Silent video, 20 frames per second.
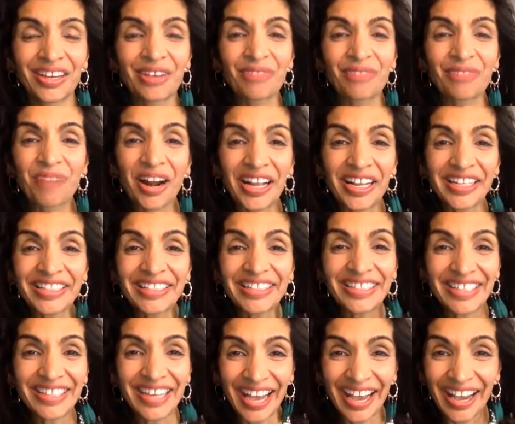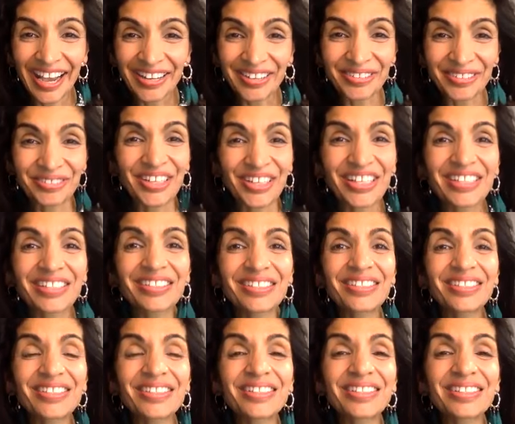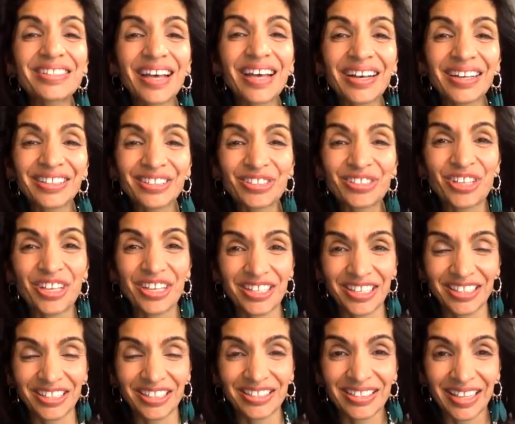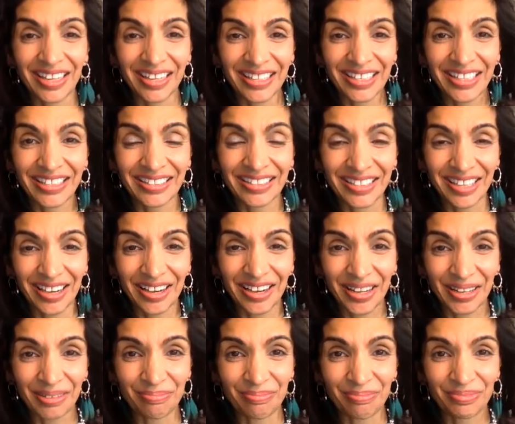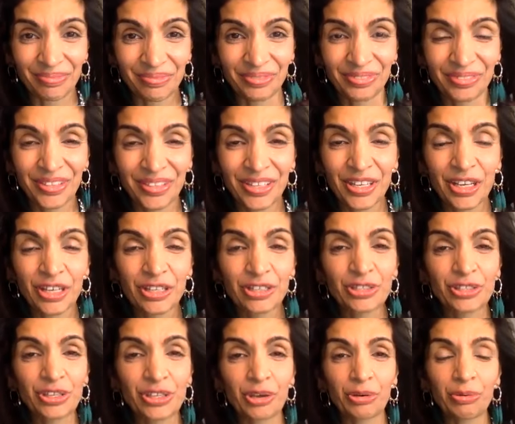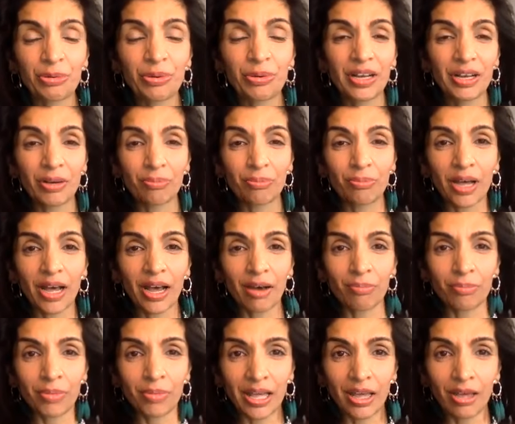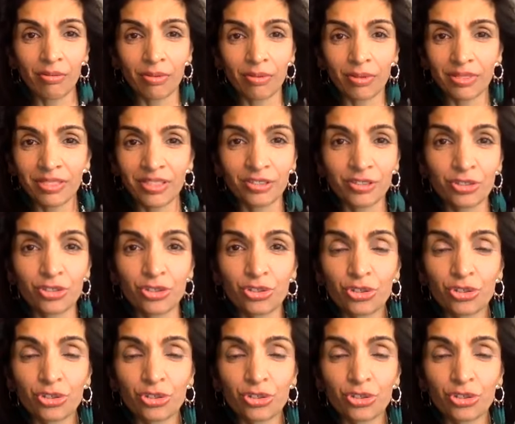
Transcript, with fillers: Right now is such an exciting time. So, um, there's